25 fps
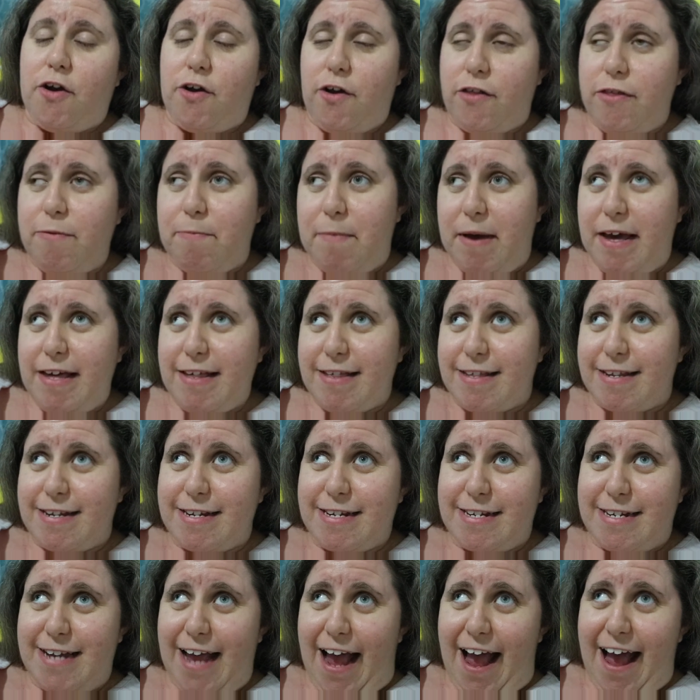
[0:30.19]
Not the
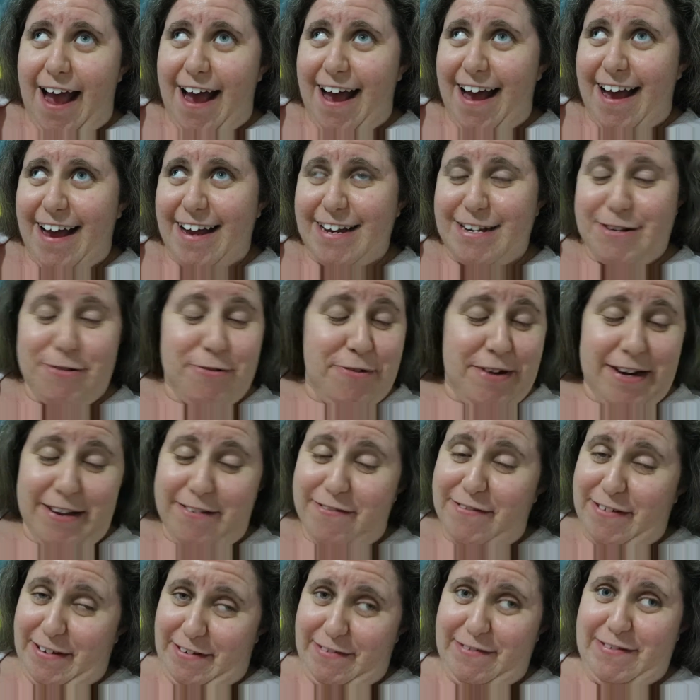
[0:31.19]
best.
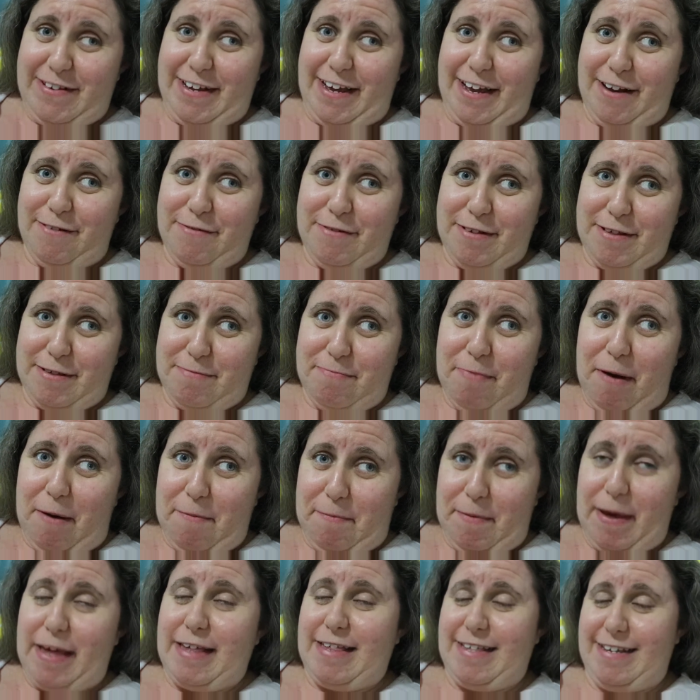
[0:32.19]
2015 was my
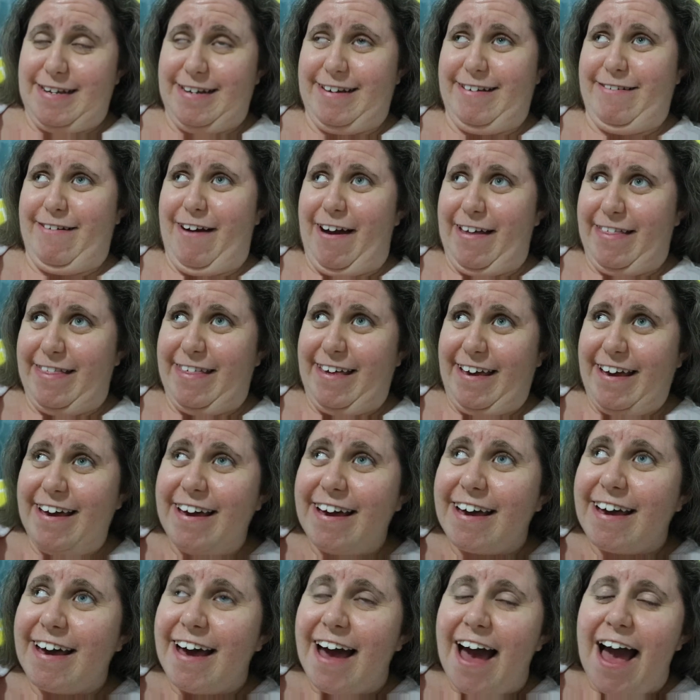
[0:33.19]
best year, I
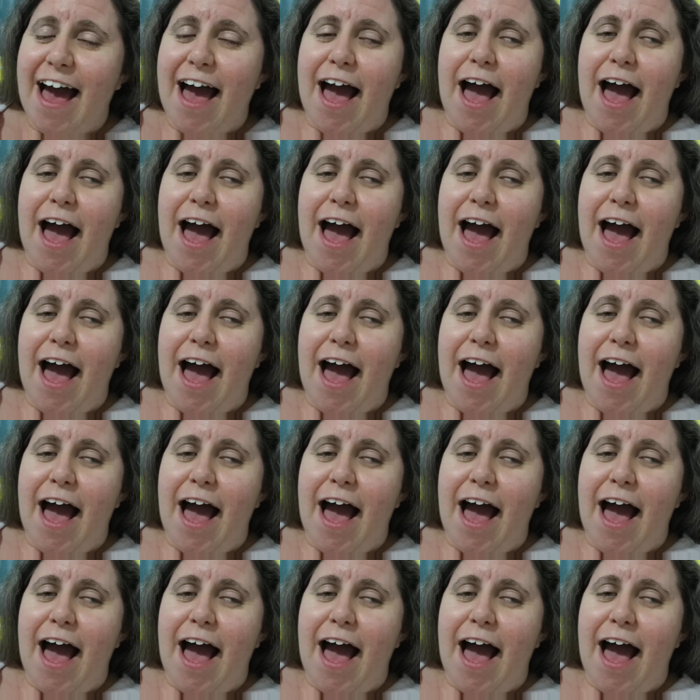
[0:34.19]
think,